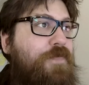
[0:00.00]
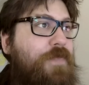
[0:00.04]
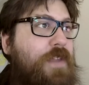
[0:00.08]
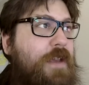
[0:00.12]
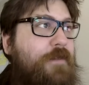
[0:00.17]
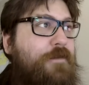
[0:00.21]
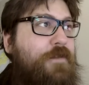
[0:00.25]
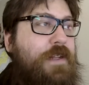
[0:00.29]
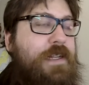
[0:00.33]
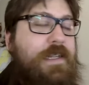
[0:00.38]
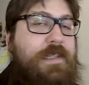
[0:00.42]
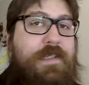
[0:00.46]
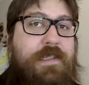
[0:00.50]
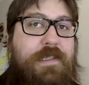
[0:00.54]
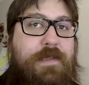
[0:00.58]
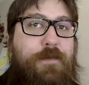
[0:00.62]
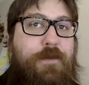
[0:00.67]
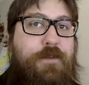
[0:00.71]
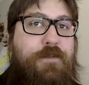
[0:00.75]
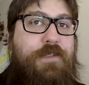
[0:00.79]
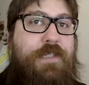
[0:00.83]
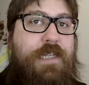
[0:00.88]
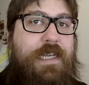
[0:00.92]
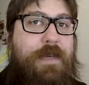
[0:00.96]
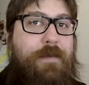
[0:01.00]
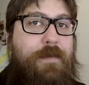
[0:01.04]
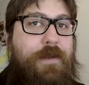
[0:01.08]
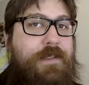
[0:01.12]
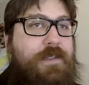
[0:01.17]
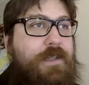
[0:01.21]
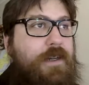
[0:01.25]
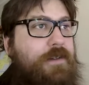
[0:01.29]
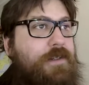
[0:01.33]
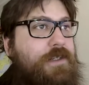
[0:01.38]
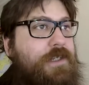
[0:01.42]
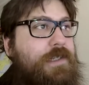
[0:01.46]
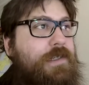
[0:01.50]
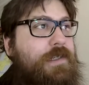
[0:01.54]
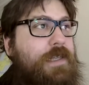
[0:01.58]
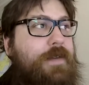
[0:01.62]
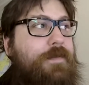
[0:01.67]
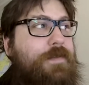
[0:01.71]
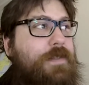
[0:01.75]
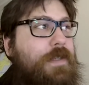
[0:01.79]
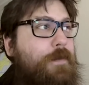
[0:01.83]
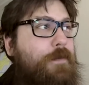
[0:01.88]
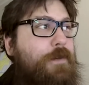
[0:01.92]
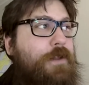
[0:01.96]
If it is a small team, don't just
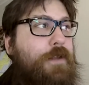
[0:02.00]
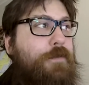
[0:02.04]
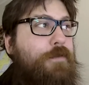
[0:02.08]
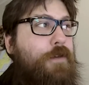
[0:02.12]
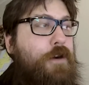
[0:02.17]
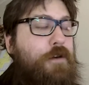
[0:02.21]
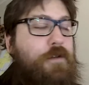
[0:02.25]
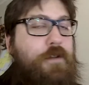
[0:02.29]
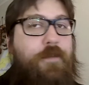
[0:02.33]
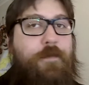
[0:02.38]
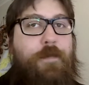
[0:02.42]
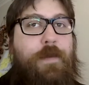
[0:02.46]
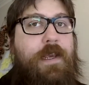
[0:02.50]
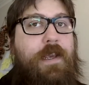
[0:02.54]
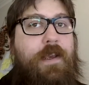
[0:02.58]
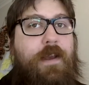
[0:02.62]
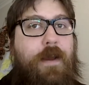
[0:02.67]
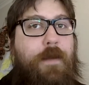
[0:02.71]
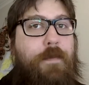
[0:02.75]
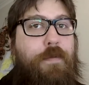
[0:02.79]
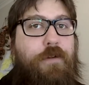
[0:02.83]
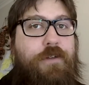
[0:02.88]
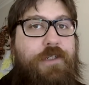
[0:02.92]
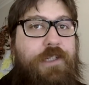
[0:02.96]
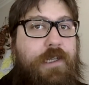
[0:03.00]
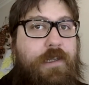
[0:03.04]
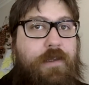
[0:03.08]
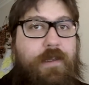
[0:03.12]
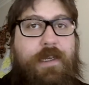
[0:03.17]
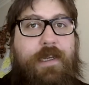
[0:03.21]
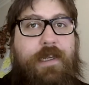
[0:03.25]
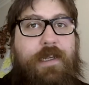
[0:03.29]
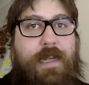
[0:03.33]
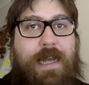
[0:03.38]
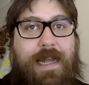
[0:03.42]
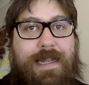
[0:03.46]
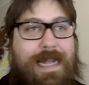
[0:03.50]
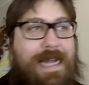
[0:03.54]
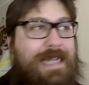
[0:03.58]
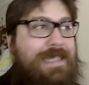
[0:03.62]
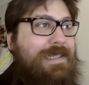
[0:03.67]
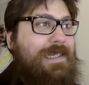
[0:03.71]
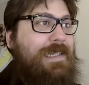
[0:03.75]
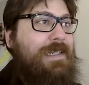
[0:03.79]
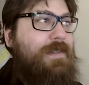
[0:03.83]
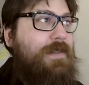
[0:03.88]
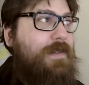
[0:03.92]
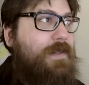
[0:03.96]
give someone the role of being a project lead and
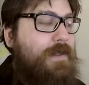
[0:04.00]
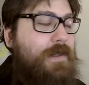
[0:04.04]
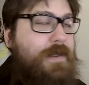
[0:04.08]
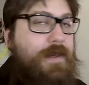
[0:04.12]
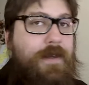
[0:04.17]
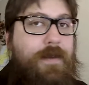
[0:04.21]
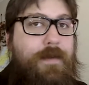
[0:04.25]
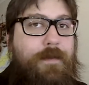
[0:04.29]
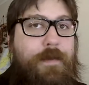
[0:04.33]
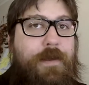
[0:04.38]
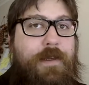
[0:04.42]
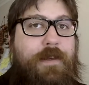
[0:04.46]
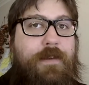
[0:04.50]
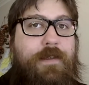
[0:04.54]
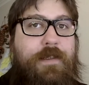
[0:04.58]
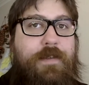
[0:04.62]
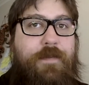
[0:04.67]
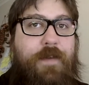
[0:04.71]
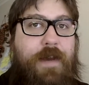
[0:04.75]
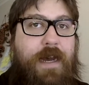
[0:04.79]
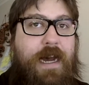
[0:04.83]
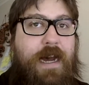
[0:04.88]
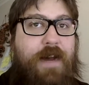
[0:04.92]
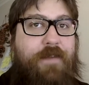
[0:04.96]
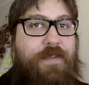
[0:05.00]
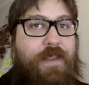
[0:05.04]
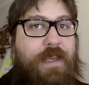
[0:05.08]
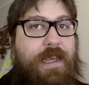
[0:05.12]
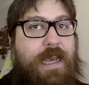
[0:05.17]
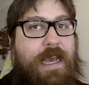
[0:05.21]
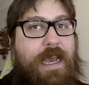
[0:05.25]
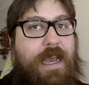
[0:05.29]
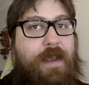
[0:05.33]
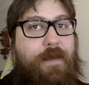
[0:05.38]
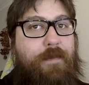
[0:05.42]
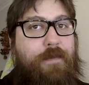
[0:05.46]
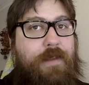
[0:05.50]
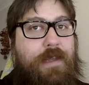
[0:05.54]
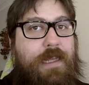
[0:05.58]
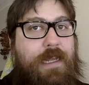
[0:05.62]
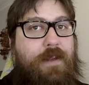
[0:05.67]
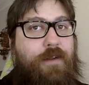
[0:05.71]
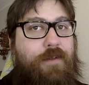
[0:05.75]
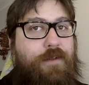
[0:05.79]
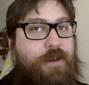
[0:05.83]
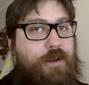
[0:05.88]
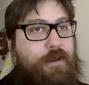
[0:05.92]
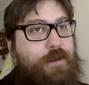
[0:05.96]
that's it, because for half the game they're
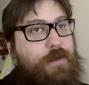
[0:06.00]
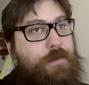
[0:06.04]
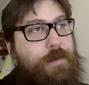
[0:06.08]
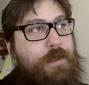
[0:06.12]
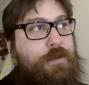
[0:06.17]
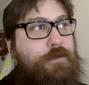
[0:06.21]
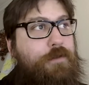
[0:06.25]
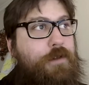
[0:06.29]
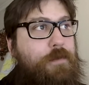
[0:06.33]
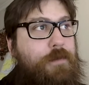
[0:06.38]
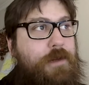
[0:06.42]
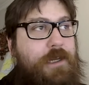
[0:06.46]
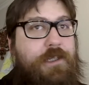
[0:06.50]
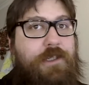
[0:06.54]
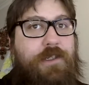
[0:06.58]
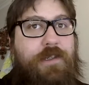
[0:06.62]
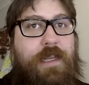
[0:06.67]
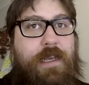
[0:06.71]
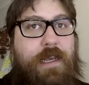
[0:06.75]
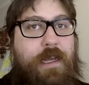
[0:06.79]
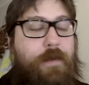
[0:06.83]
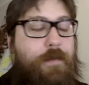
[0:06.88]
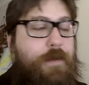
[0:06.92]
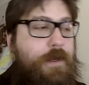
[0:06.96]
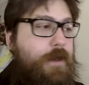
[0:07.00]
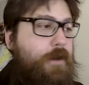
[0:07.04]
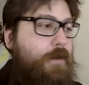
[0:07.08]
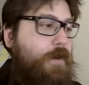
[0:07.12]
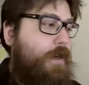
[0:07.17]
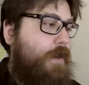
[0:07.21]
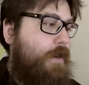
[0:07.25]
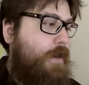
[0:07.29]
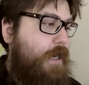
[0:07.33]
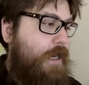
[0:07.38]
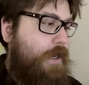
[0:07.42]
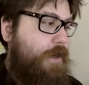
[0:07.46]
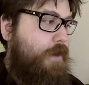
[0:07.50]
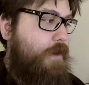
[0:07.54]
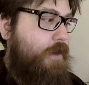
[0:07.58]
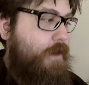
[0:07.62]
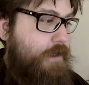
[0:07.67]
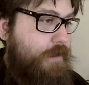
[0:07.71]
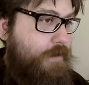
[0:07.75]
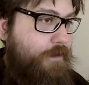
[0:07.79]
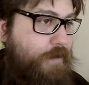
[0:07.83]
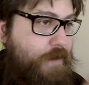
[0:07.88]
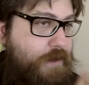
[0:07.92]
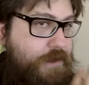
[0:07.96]
not going to be doing much. They're going to be going, oh, you
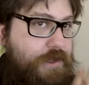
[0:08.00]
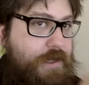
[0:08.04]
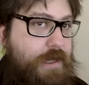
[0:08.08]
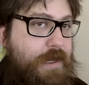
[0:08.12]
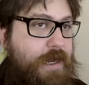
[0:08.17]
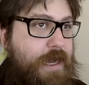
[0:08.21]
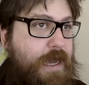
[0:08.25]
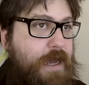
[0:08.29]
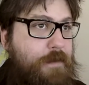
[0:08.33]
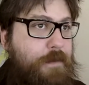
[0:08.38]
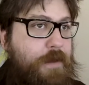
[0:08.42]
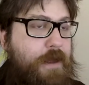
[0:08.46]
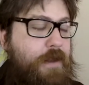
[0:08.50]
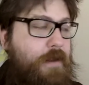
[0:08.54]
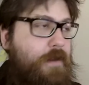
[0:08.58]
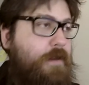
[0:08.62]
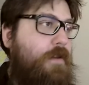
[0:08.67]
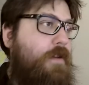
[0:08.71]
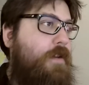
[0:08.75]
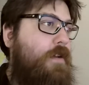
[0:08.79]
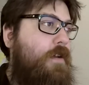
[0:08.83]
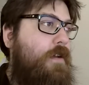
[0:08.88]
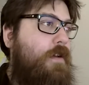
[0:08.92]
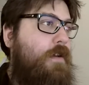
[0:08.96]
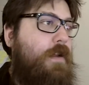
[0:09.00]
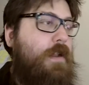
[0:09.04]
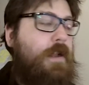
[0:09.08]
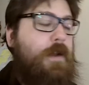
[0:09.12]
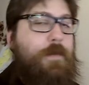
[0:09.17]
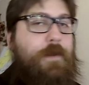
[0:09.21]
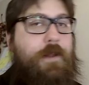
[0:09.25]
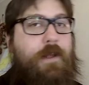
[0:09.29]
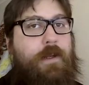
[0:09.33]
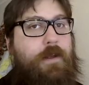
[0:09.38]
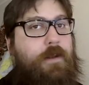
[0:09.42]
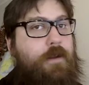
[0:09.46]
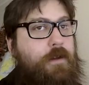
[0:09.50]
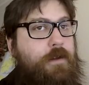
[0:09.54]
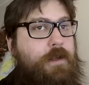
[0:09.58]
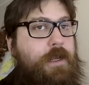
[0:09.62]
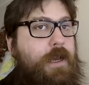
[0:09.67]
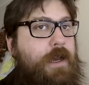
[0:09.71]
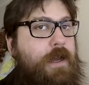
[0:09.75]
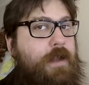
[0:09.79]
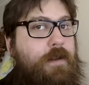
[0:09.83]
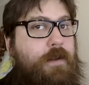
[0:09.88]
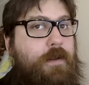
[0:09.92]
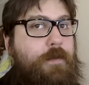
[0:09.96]
guys finished that game yet? And they'll be like, not
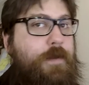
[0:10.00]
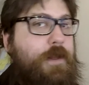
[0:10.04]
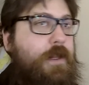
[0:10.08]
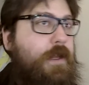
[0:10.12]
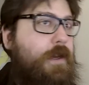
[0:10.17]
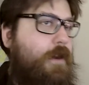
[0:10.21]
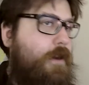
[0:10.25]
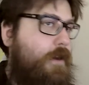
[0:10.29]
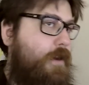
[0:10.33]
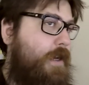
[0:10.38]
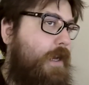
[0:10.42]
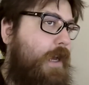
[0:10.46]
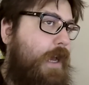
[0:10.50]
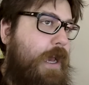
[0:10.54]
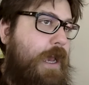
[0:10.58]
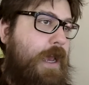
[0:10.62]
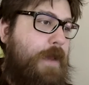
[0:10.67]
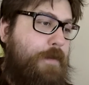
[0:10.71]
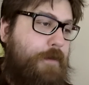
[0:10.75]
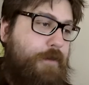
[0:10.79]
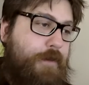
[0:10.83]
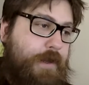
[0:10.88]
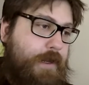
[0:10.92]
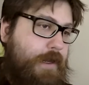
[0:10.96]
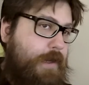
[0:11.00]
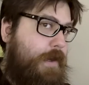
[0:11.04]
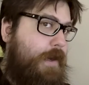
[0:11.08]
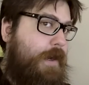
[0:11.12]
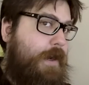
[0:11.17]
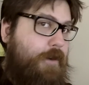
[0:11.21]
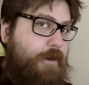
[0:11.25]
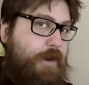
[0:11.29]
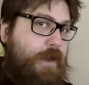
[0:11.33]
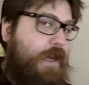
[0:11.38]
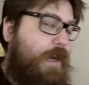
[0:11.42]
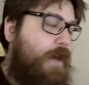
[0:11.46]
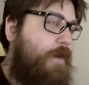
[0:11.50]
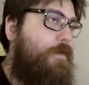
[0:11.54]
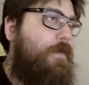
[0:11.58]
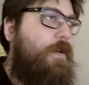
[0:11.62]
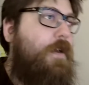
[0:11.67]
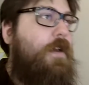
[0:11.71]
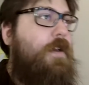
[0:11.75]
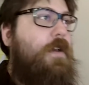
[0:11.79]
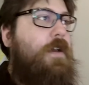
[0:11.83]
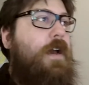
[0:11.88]
yet. And they'll be like, okay, but we need to hurry up.